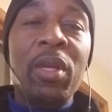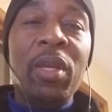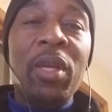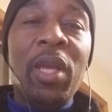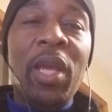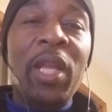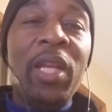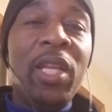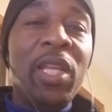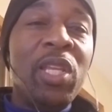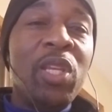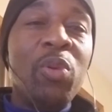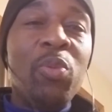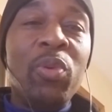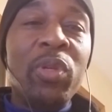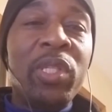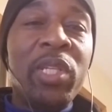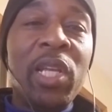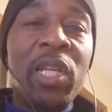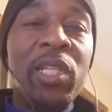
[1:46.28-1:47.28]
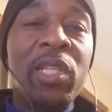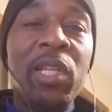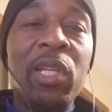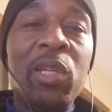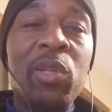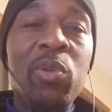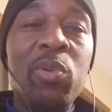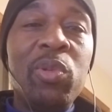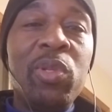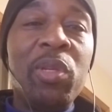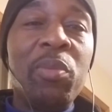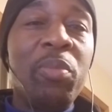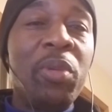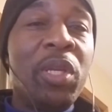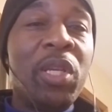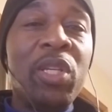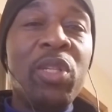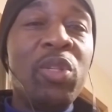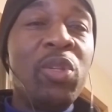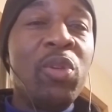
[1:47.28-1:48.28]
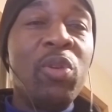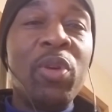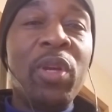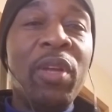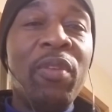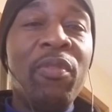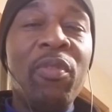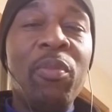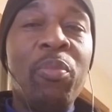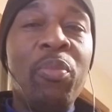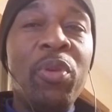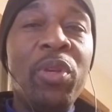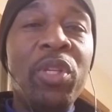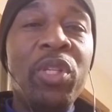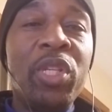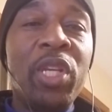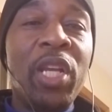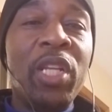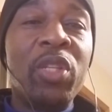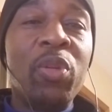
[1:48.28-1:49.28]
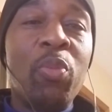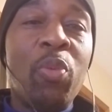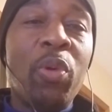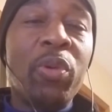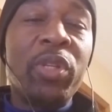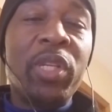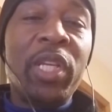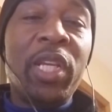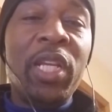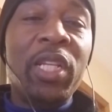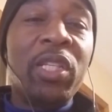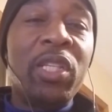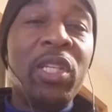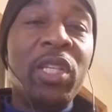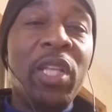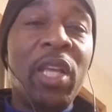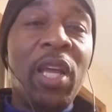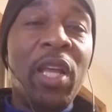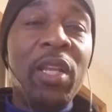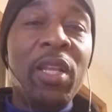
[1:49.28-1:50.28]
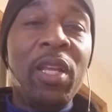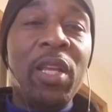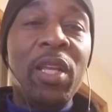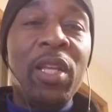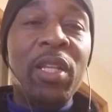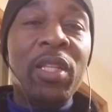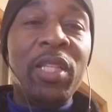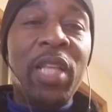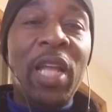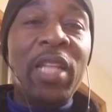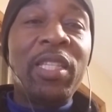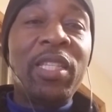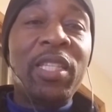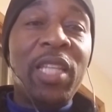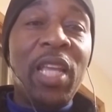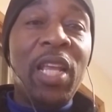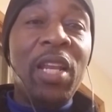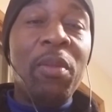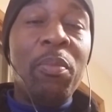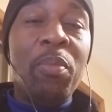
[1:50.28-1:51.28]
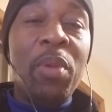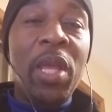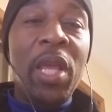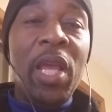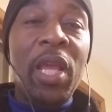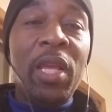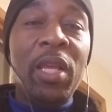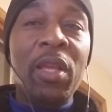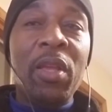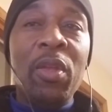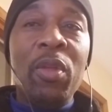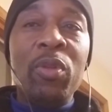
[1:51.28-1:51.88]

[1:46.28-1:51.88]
and then you will tend to lose it because you don't appreciate the work to get to that state of being.